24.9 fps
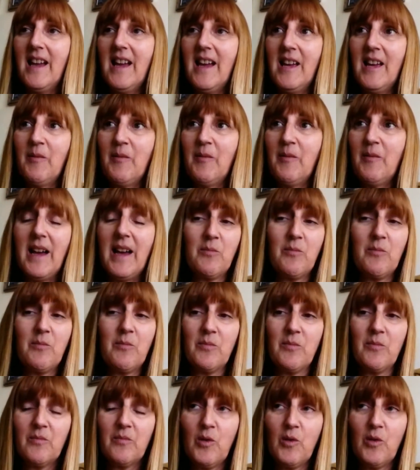And
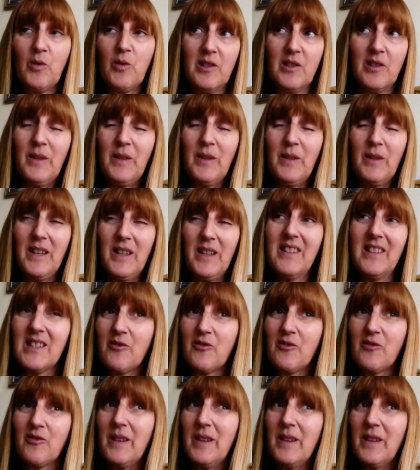one of the big
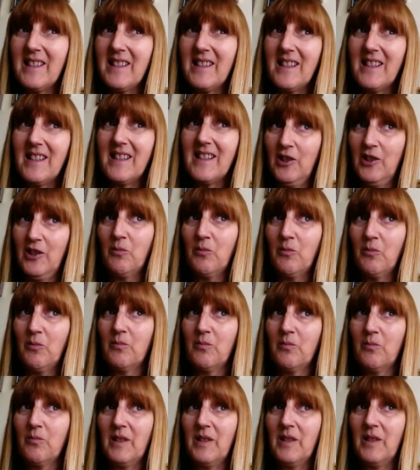things for me,
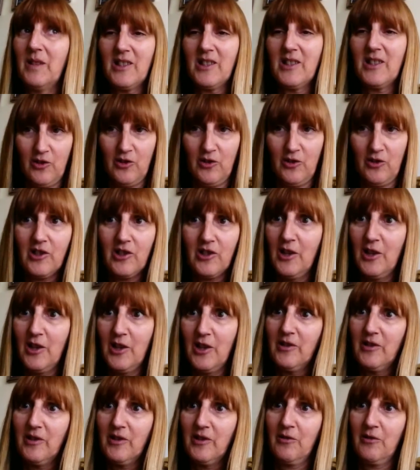it's such a
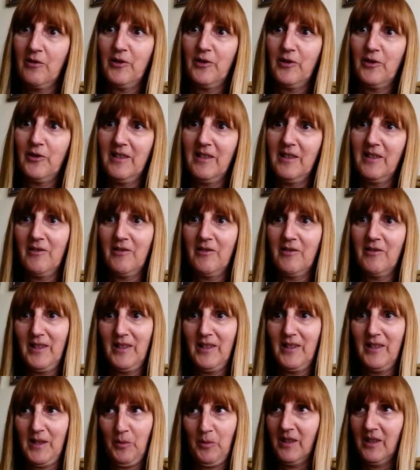slow recovery that there
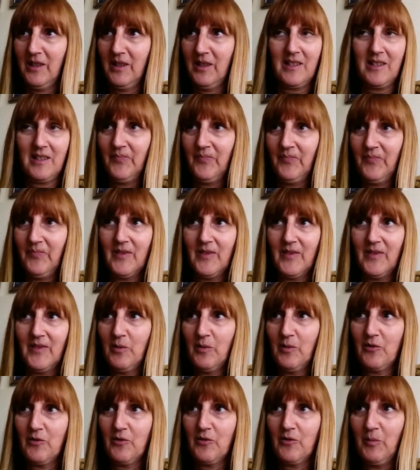is a point
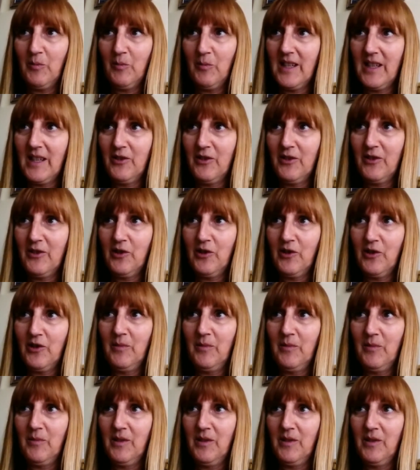2 or 3 months after
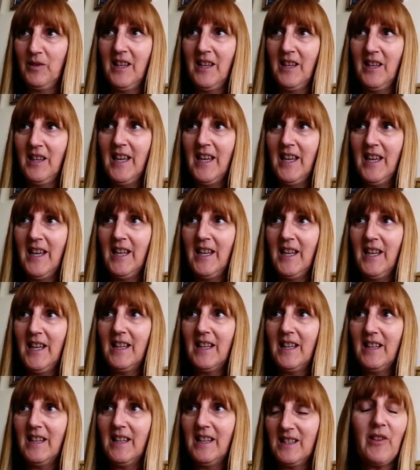treatment that
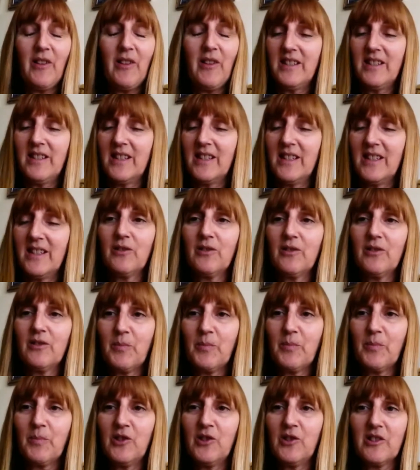it's very
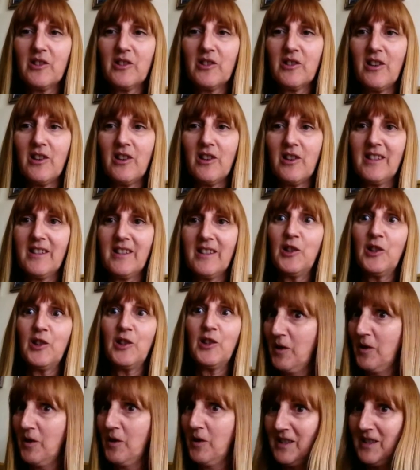difficult because you start to
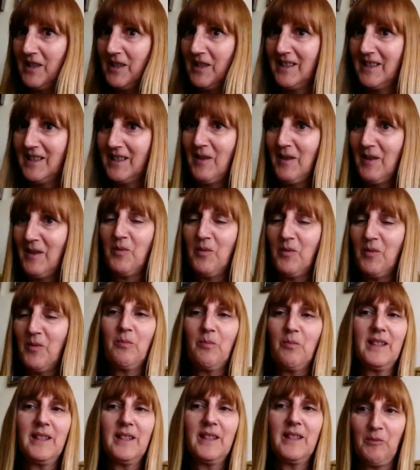think you won't eat again
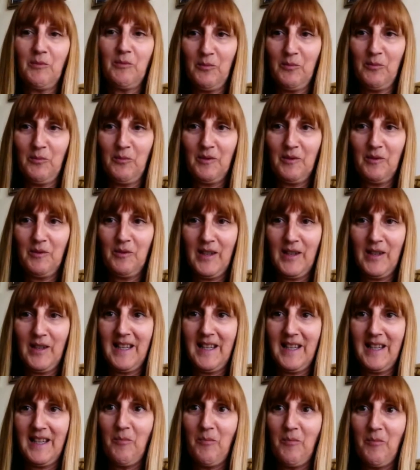properly, you won't
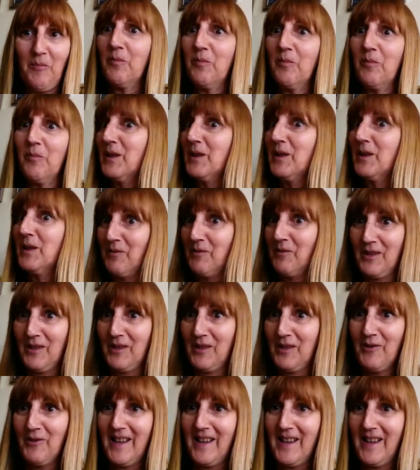drink again properly, you won't
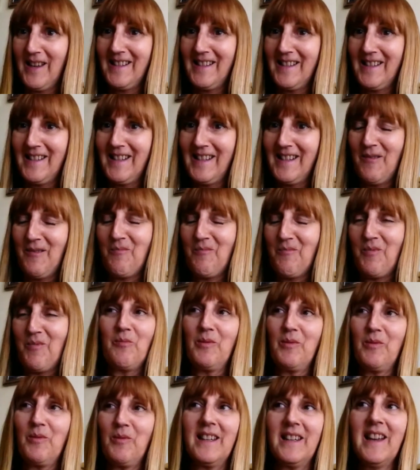socialise again
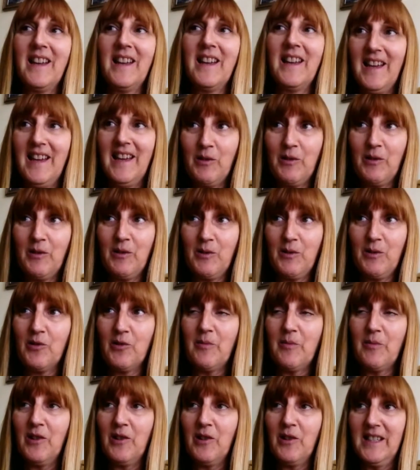properly. And I was
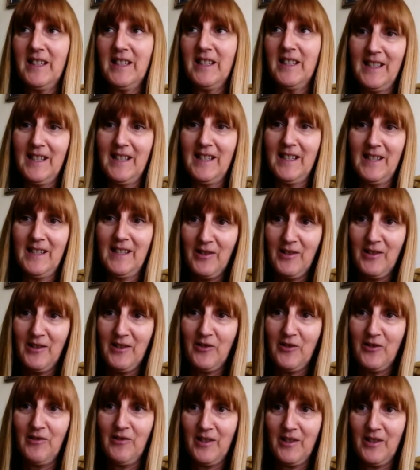worried about not eating in
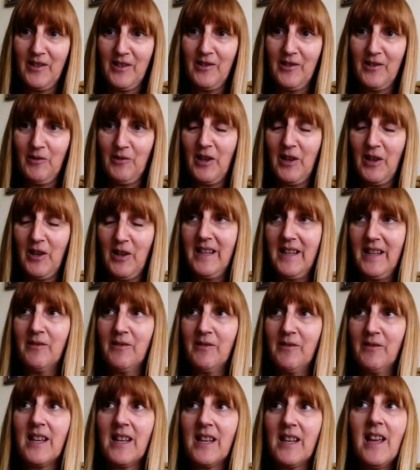restaurants or going
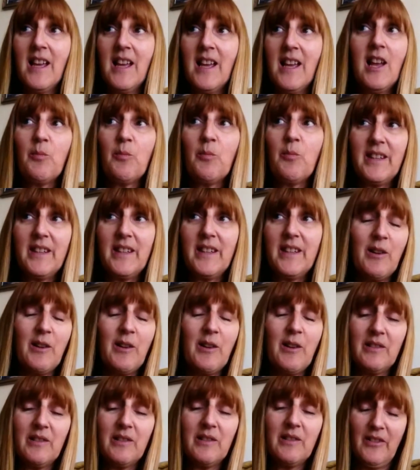out. But
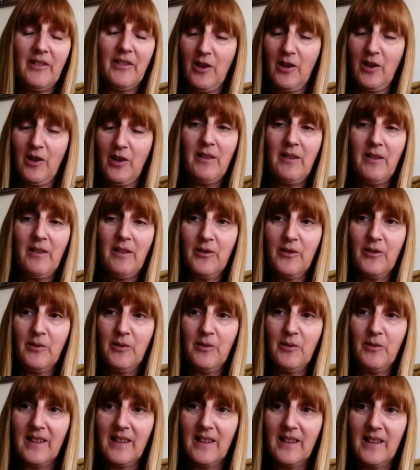now, if I go out for a
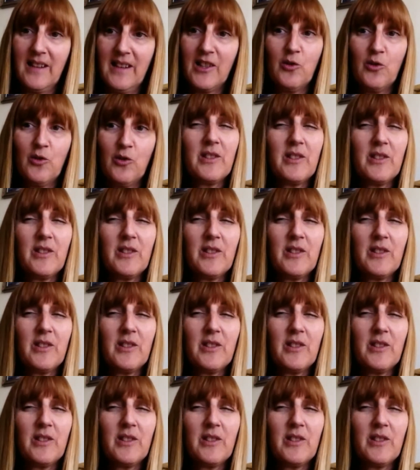meal, I can